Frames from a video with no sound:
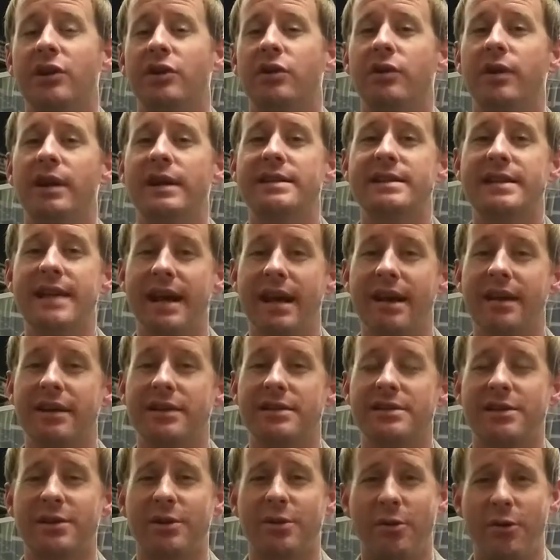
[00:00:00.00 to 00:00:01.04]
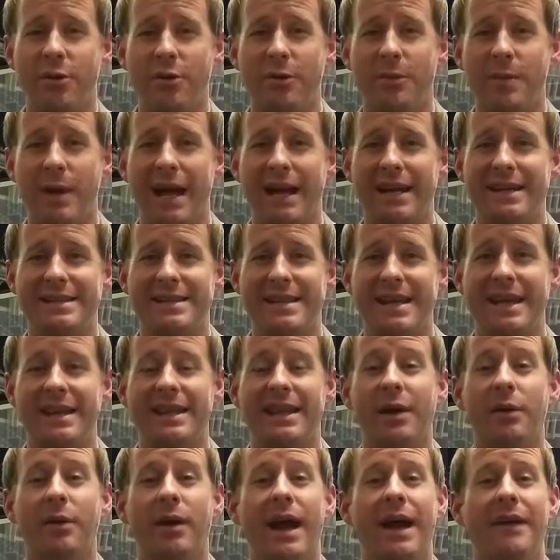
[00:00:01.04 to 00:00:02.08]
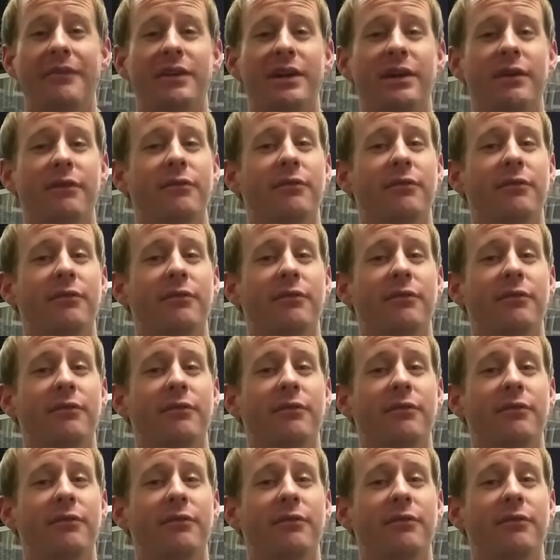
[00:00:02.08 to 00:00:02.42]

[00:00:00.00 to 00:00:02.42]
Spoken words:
Chris Harris, the cornerback, said they were having